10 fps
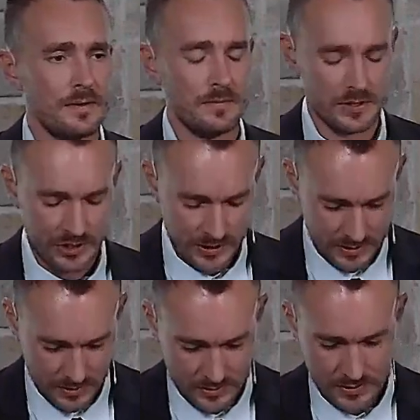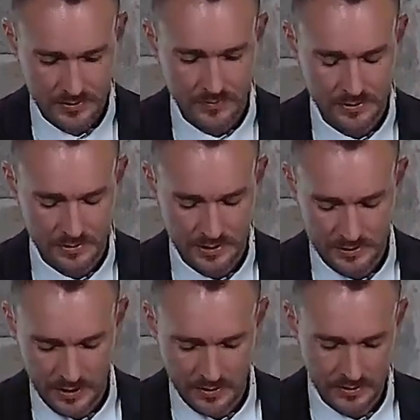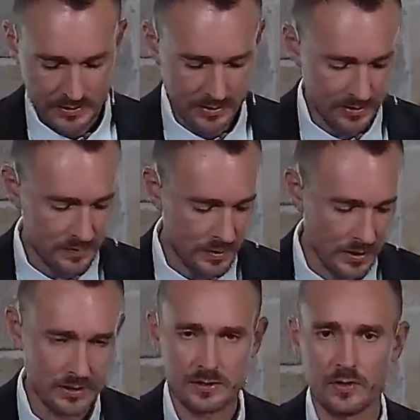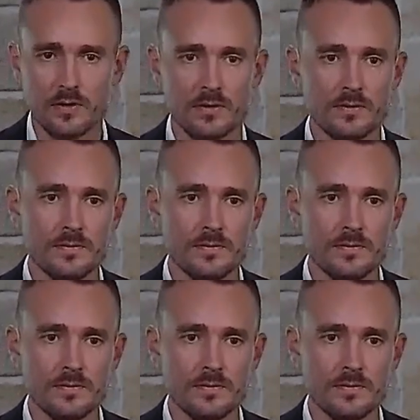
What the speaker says: But Jesus was looking down into this man's soul.